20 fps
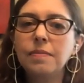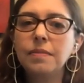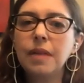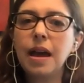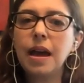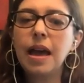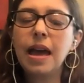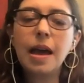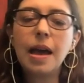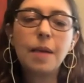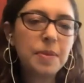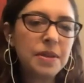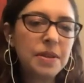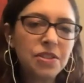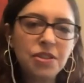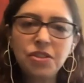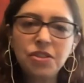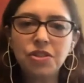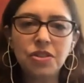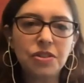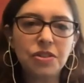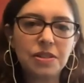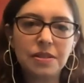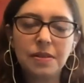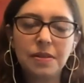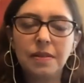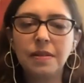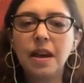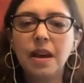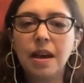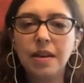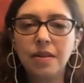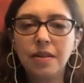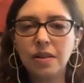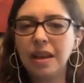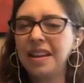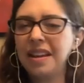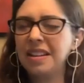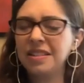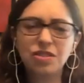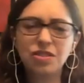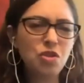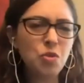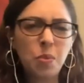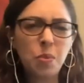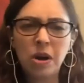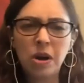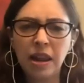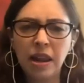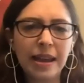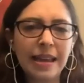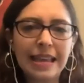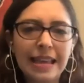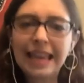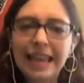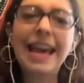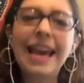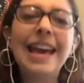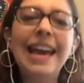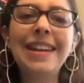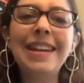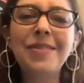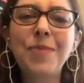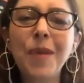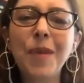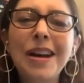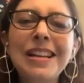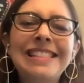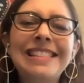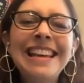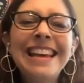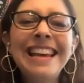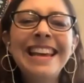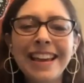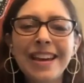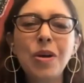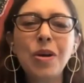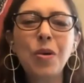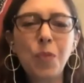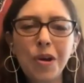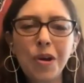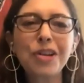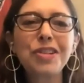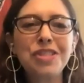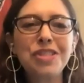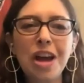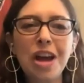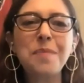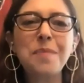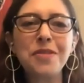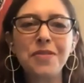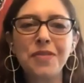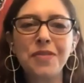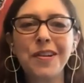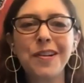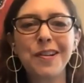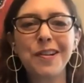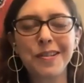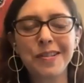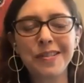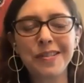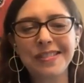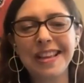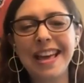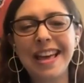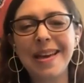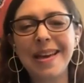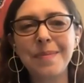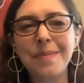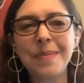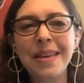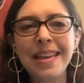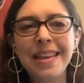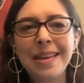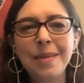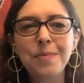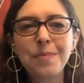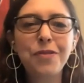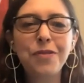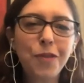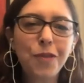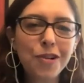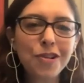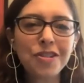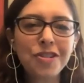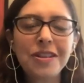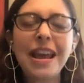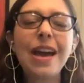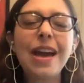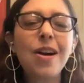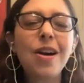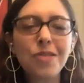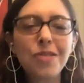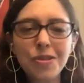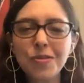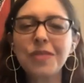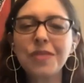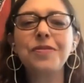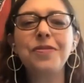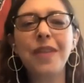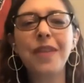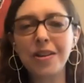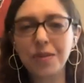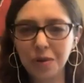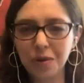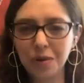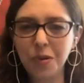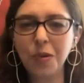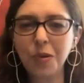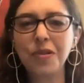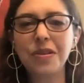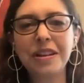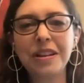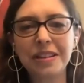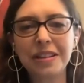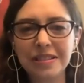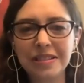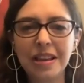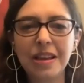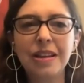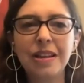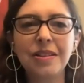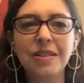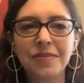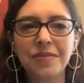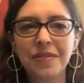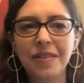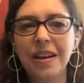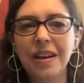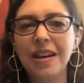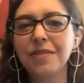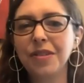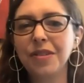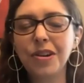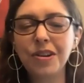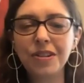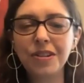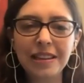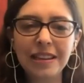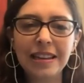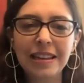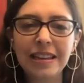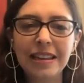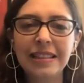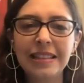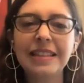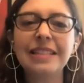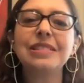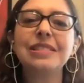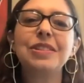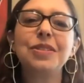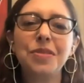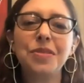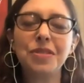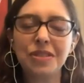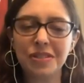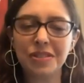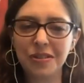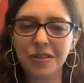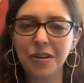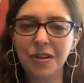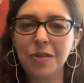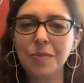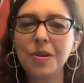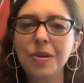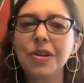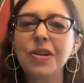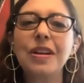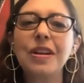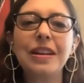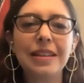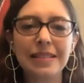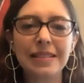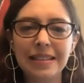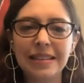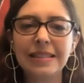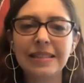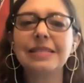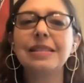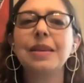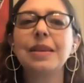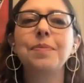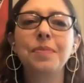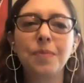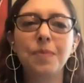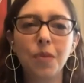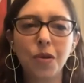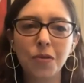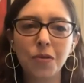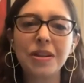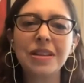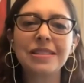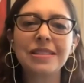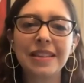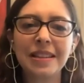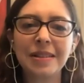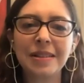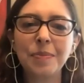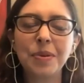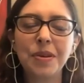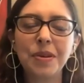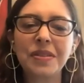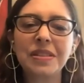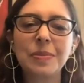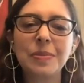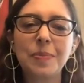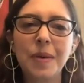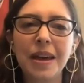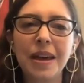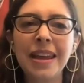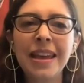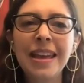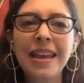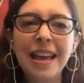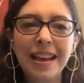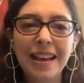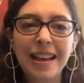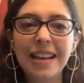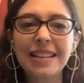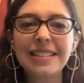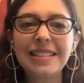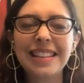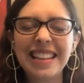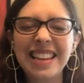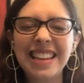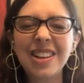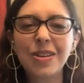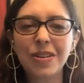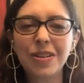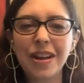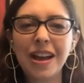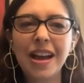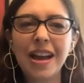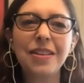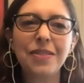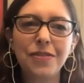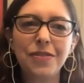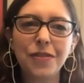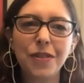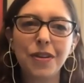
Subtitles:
I happened to I got super lucky and was in a workshop of hers. Before now, you can find recordings of her leading this and Chris Germer, and it's in some more recent books. But I got to hear kind of